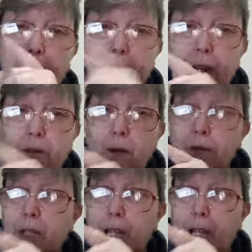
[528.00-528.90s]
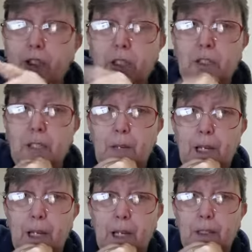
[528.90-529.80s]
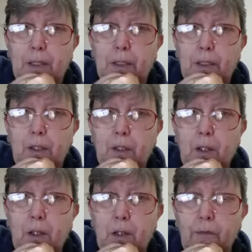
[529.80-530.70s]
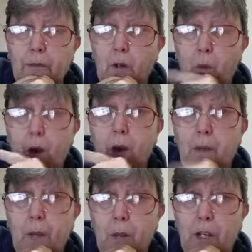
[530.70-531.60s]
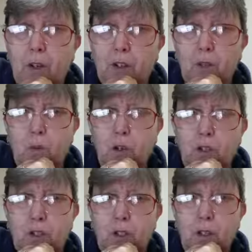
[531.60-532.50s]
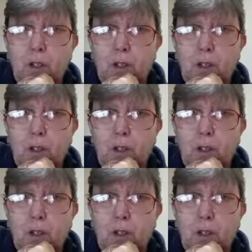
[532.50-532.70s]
When they rolled the cashless debit card into Ceduna, for a while there we got to watch,